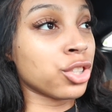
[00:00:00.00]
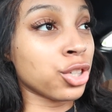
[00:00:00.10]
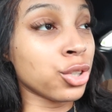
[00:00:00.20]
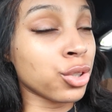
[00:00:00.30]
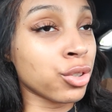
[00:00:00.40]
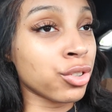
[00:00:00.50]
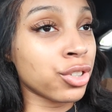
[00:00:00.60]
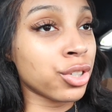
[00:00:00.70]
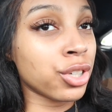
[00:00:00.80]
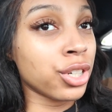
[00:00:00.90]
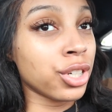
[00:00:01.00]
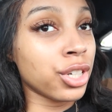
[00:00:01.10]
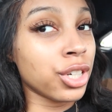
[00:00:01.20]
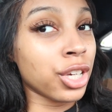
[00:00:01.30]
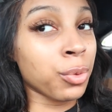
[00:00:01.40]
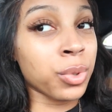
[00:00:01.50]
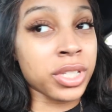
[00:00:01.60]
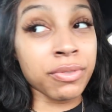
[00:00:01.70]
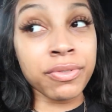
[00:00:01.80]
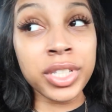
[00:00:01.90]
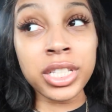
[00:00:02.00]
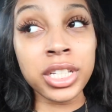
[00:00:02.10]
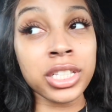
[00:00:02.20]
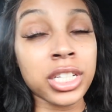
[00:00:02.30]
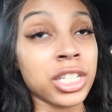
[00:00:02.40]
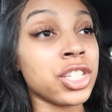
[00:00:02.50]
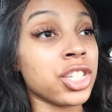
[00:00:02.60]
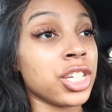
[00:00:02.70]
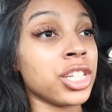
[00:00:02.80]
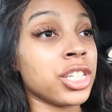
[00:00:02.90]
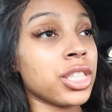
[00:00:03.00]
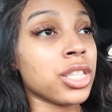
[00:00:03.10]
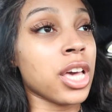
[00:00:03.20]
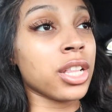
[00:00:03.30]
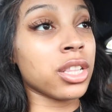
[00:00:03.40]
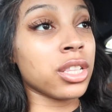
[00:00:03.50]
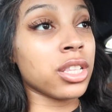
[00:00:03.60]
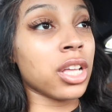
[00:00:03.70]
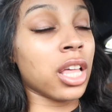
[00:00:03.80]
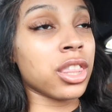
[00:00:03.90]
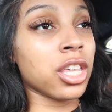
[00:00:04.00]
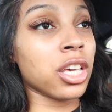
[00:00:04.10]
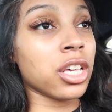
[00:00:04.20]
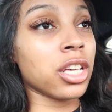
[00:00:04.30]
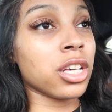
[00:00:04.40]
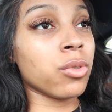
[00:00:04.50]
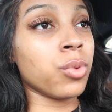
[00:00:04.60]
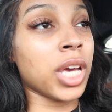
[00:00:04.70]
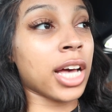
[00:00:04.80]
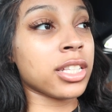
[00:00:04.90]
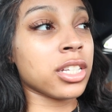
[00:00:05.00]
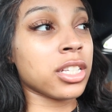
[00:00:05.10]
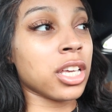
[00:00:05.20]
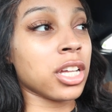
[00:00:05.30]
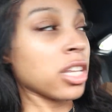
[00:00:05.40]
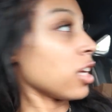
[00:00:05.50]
Two, it was a V6 engine, and I think we had to take